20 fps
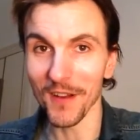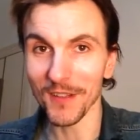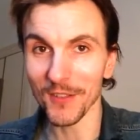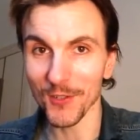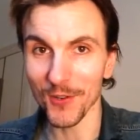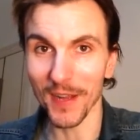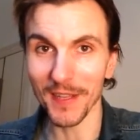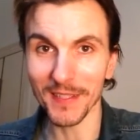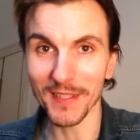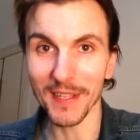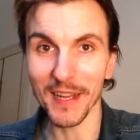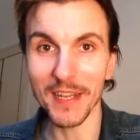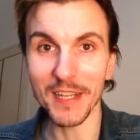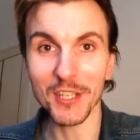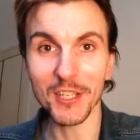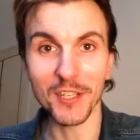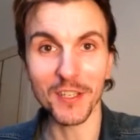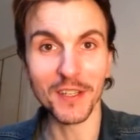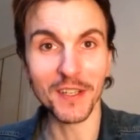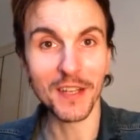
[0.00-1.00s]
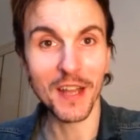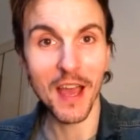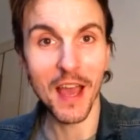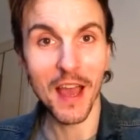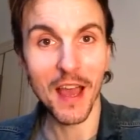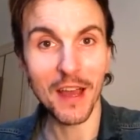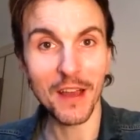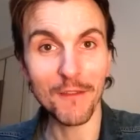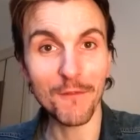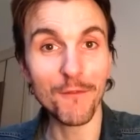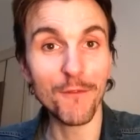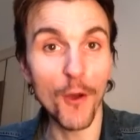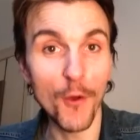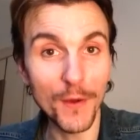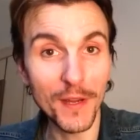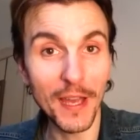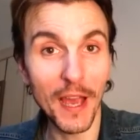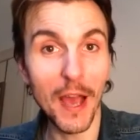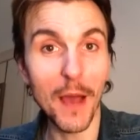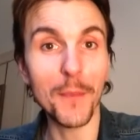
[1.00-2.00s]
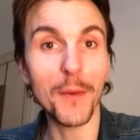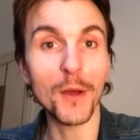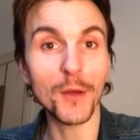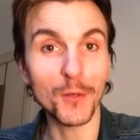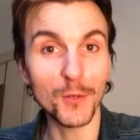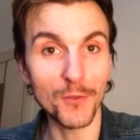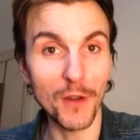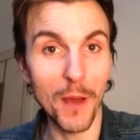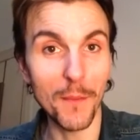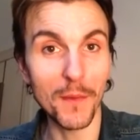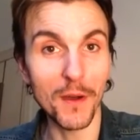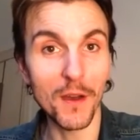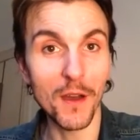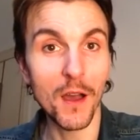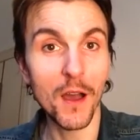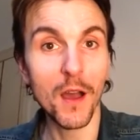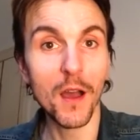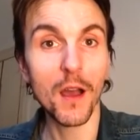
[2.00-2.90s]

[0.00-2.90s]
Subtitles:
translation, vocab, grammar,